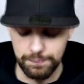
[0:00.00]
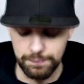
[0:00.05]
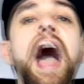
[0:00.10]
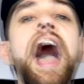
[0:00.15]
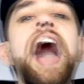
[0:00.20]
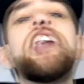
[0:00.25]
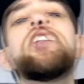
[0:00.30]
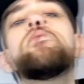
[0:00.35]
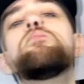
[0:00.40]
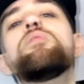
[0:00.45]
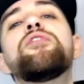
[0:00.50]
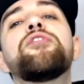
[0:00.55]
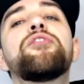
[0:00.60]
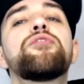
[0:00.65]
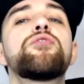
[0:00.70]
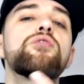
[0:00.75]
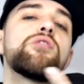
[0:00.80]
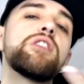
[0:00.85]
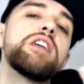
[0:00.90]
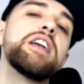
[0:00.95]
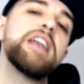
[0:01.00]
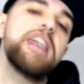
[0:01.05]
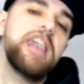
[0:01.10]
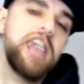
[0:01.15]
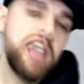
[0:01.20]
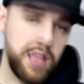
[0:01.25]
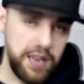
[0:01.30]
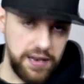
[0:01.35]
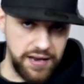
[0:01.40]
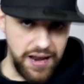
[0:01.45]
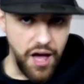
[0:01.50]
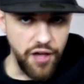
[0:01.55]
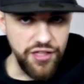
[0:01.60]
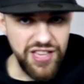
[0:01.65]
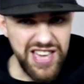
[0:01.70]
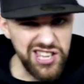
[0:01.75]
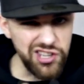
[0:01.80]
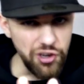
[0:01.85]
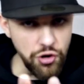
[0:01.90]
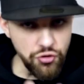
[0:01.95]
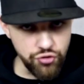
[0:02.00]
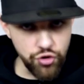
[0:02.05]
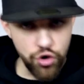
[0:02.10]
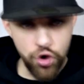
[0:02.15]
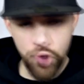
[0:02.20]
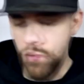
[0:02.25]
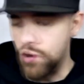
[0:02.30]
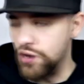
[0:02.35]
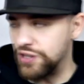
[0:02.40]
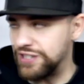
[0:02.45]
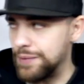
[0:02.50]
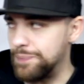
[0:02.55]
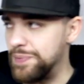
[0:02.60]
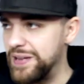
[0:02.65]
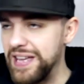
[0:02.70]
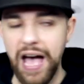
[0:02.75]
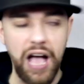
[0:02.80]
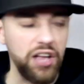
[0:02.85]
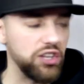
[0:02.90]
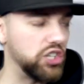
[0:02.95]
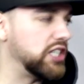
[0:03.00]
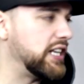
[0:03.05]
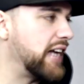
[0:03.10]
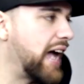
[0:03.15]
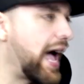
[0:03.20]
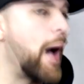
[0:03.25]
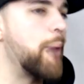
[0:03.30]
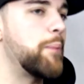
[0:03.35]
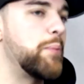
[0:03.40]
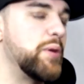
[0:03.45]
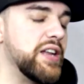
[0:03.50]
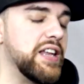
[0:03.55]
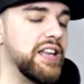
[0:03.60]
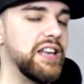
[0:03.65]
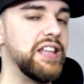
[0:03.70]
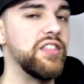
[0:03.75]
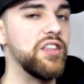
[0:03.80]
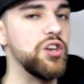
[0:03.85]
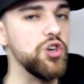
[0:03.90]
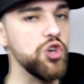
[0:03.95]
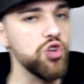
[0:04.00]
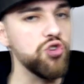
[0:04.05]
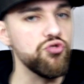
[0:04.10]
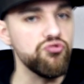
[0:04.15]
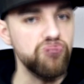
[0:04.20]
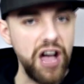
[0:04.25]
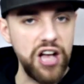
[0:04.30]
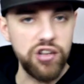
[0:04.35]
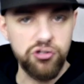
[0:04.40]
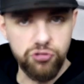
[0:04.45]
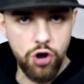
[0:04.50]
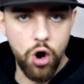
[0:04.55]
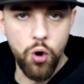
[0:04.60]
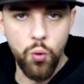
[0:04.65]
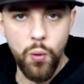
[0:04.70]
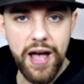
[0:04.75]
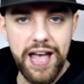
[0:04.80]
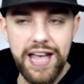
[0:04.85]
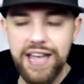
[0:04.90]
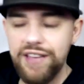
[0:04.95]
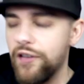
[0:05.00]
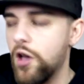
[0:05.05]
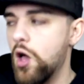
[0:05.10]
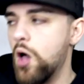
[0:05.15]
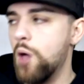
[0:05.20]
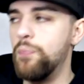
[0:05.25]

At number three, now these are rumoured to be actually happening in the new retro wave,